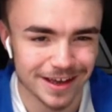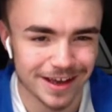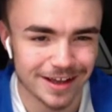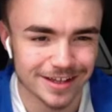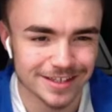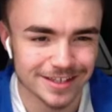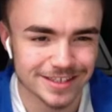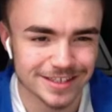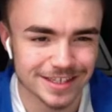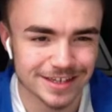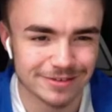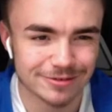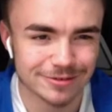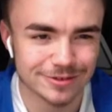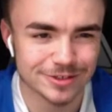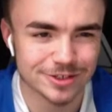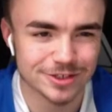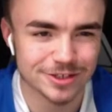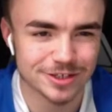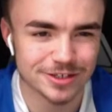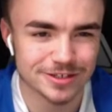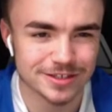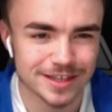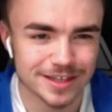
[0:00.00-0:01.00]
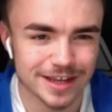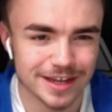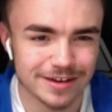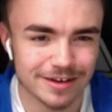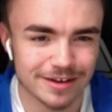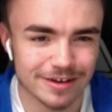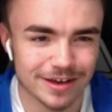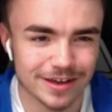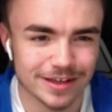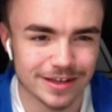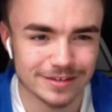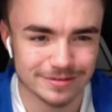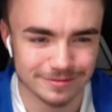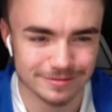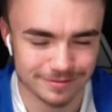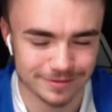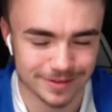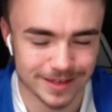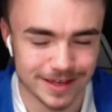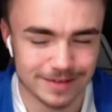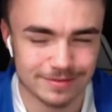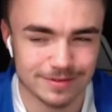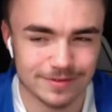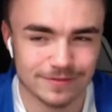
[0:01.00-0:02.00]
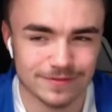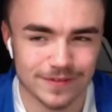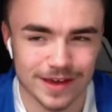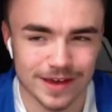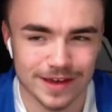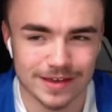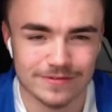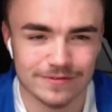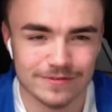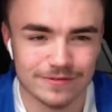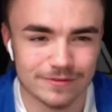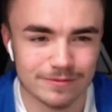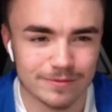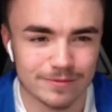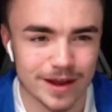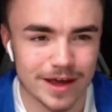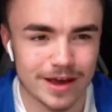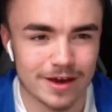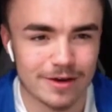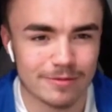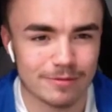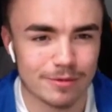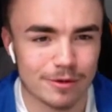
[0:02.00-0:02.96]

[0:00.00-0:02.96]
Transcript: I'll see you on Tuesday night. Keep the faith. Play up,